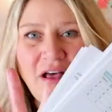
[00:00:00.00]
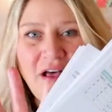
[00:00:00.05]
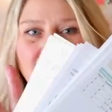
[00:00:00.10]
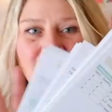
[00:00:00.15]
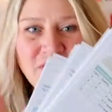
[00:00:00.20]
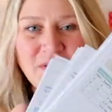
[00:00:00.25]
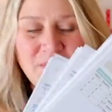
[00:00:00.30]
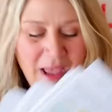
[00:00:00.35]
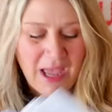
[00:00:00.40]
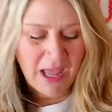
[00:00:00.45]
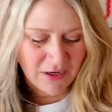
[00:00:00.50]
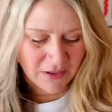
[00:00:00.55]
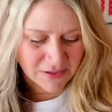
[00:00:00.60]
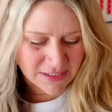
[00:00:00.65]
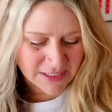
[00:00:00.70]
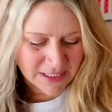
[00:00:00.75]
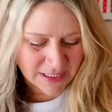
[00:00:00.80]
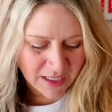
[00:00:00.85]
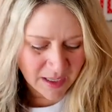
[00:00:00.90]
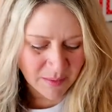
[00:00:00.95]
of the
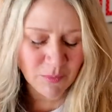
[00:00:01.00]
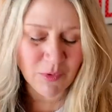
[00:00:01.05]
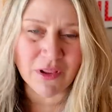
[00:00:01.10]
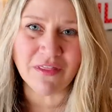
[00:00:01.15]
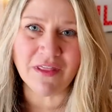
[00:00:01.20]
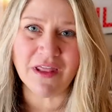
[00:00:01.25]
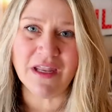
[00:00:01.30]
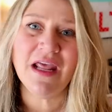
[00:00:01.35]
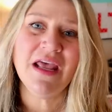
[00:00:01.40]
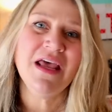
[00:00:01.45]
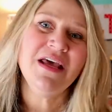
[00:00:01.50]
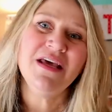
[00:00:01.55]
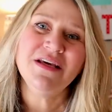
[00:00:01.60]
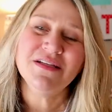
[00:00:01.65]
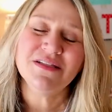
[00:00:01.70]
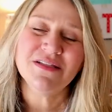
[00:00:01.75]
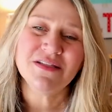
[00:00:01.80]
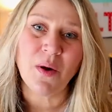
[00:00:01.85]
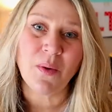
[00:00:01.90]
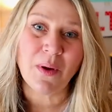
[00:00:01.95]
patterns that come with it.
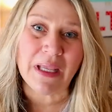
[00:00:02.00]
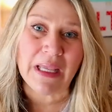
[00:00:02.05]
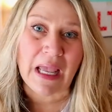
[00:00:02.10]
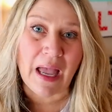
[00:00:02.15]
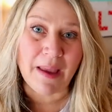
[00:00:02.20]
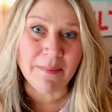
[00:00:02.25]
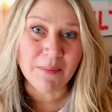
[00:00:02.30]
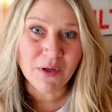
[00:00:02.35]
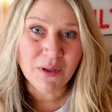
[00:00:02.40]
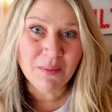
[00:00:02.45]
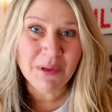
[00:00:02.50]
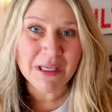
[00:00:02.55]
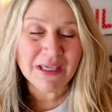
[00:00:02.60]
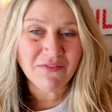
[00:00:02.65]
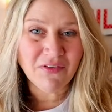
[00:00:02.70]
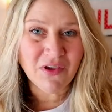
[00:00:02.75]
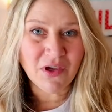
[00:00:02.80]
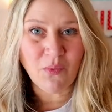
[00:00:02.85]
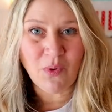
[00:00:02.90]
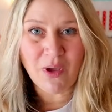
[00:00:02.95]
So I'm going to be
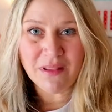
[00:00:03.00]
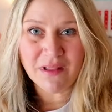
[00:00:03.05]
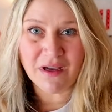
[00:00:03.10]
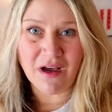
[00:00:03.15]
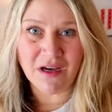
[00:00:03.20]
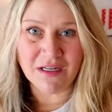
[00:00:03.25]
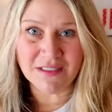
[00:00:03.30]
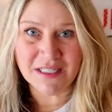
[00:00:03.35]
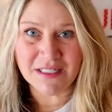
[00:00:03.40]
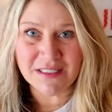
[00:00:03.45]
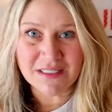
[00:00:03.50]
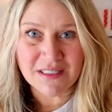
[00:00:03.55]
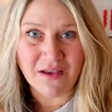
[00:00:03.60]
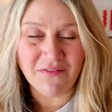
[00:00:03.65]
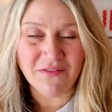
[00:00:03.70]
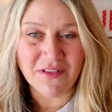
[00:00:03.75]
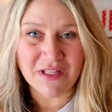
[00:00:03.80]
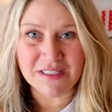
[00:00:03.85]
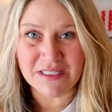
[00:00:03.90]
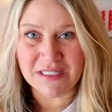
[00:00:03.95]
giving away the contents
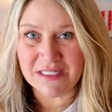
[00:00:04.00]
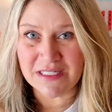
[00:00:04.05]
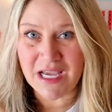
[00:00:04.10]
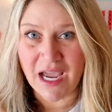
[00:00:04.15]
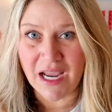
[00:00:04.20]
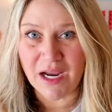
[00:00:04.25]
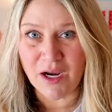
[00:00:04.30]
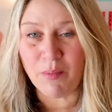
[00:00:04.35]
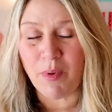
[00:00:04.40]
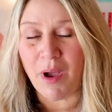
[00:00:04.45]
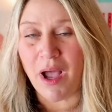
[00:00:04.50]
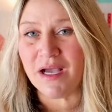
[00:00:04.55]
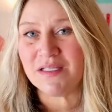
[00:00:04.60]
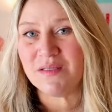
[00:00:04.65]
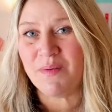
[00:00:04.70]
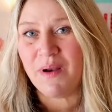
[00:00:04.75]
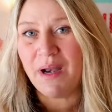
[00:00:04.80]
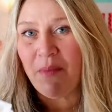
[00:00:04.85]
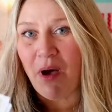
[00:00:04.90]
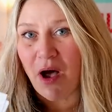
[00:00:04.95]
of this entire
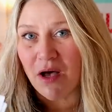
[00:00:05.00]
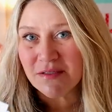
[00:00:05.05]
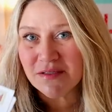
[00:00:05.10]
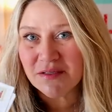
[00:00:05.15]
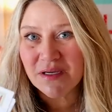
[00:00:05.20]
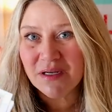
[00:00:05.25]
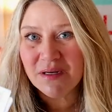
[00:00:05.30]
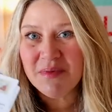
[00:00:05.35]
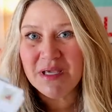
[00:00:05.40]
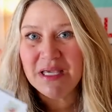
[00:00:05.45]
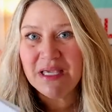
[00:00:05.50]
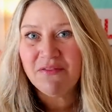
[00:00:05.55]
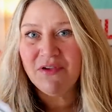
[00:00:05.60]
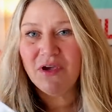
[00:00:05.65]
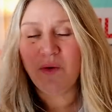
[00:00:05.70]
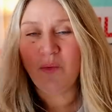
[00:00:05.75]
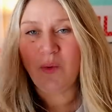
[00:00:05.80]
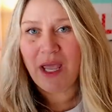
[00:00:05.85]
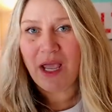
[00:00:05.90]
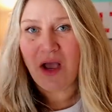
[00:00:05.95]
box, but I'm also going to be
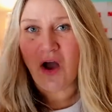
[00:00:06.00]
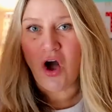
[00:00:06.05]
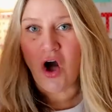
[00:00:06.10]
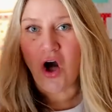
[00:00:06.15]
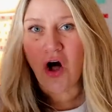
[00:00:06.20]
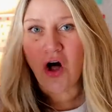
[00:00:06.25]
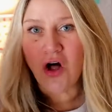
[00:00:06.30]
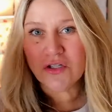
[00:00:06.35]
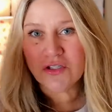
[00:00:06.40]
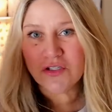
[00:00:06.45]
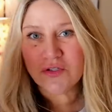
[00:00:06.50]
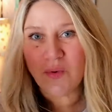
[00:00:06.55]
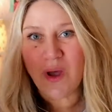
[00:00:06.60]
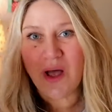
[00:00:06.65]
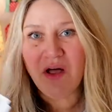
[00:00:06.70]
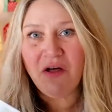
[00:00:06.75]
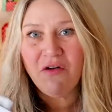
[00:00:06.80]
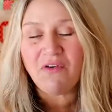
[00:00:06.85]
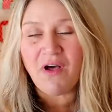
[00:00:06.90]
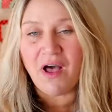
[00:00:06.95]
giving away all
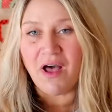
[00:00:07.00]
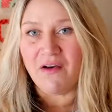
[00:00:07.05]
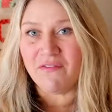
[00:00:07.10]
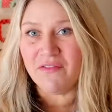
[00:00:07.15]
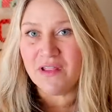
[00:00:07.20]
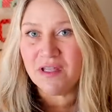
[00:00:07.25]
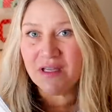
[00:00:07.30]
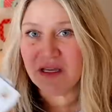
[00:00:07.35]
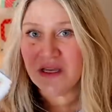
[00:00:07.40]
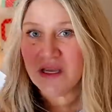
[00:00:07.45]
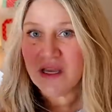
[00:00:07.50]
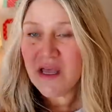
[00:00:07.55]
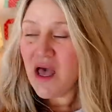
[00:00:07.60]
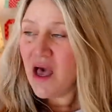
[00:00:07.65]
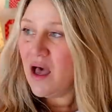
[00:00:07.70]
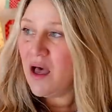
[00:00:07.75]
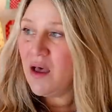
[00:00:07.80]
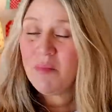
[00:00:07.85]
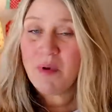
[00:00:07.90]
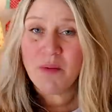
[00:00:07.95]
twelve of the
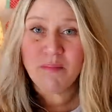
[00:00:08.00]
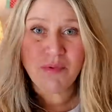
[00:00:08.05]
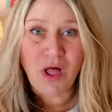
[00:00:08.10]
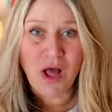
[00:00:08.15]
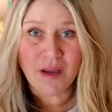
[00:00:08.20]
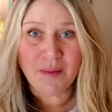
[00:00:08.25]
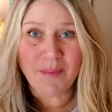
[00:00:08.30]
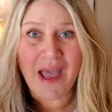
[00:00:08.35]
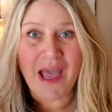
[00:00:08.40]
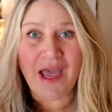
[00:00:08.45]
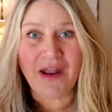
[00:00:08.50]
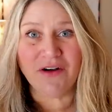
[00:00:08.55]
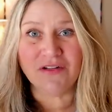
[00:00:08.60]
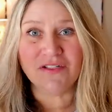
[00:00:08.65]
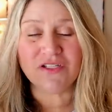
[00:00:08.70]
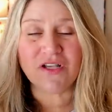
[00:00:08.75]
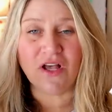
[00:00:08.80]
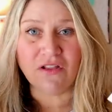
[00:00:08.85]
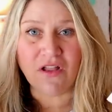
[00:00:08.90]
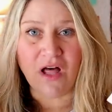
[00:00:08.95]
um, block
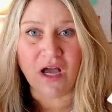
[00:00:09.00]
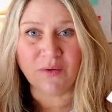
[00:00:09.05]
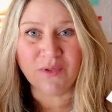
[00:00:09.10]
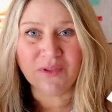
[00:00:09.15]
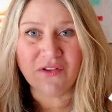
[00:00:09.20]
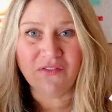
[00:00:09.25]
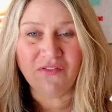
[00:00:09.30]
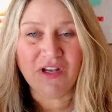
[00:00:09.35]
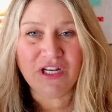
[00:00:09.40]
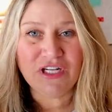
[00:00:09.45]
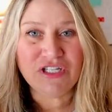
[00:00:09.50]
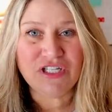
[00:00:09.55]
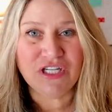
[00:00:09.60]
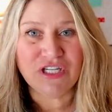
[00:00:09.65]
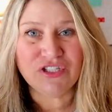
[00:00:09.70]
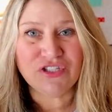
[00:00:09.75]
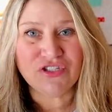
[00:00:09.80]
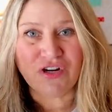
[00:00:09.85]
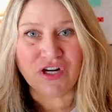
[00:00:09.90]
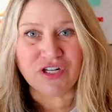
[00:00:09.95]
patterns along with the
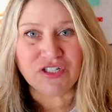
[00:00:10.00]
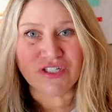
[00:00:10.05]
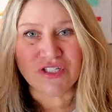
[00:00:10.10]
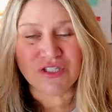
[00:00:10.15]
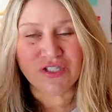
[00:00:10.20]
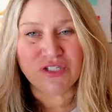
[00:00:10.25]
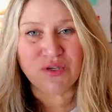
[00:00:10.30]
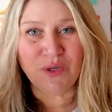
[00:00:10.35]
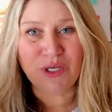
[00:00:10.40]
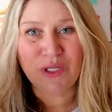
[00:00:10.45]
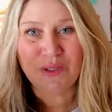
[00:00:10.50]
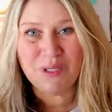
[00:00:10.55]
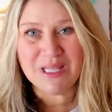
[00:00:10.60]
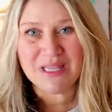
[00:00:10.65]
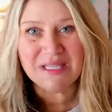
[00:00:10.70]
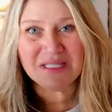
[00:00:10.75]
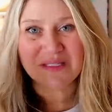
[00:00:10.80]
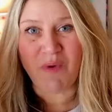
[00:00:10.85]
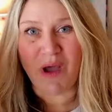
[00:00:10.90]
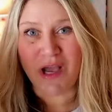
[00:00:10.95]
finishing instructions. So when you
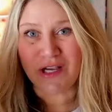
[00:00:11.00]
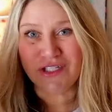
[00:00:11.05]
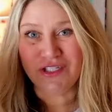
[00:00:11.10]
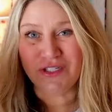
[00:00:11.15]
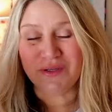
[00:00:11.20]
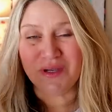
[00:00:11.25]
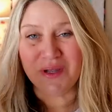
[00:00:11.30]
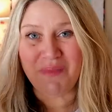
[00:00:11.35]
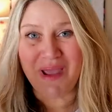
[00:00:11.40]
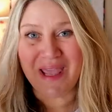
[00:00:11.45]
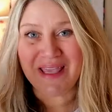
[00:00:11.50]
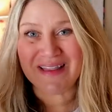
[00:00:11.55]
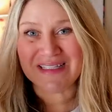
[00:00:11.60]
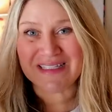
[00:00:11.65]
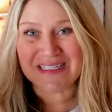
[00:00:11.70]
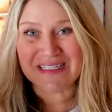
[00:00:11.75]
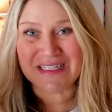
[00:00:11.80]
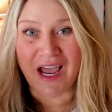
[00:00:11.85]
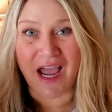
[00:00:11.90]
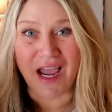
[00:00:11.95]
get this box, you can make
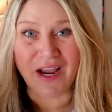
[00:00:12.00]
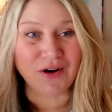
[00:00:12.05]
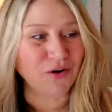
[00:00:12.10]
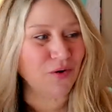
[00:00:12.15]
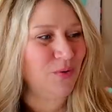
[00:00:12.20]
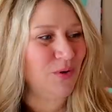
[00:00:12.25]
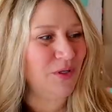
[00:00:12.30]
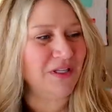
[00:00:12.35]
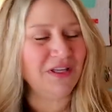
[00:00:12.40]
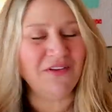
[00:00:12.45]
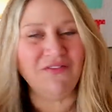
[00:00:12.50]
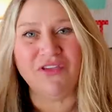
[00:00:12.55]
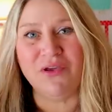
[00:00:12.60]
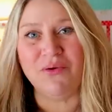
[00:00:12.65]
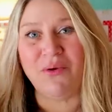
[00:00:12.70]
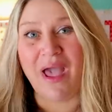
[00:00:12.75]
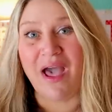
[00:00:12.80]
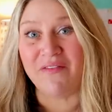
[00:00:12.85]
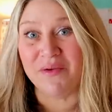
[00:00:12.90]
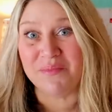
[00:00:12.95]
this entire quilt if
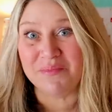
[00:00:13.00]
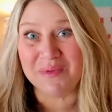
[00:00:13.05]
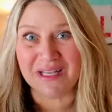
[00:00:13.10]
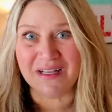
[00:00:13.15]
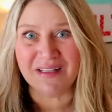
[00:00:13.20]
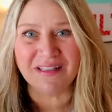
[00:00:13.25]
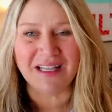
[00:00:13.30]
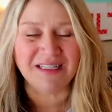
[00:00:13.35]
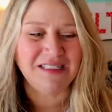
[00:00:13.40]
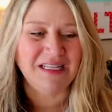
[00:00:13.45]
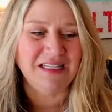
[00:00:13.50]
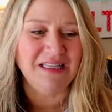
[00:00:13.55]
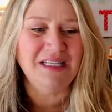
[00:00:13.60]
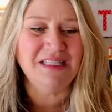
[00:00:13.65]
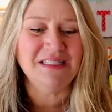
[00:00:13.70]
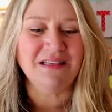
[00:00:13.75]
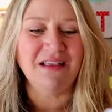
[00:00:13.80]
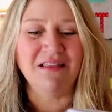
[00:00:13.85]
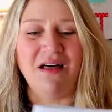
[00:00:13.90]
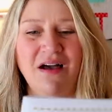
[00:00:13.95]
you haven't been collecting
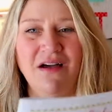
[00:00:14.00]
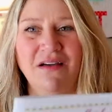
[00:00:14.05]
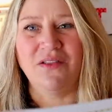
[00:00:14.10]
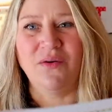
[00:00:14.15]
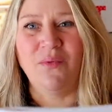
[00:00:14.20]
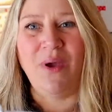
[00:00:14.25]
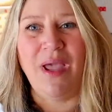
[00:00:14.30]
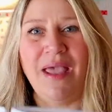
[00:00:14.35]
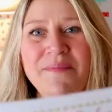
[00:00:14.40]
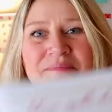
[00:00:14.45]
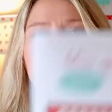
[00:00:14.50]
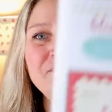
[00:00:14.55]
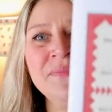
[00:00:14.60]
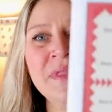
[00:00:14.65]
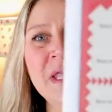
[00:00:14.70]
these along the way.